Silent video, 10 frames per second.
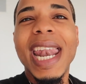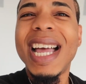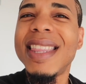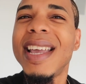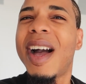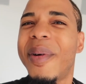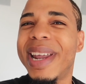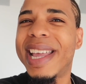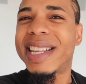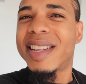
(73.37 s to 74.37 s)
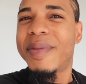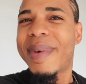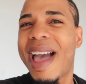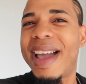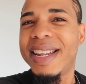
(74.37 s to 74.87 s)
And I think I wanna get
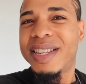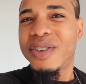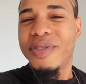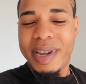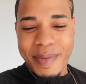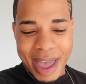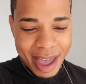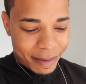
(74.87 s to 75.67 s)
some ice cream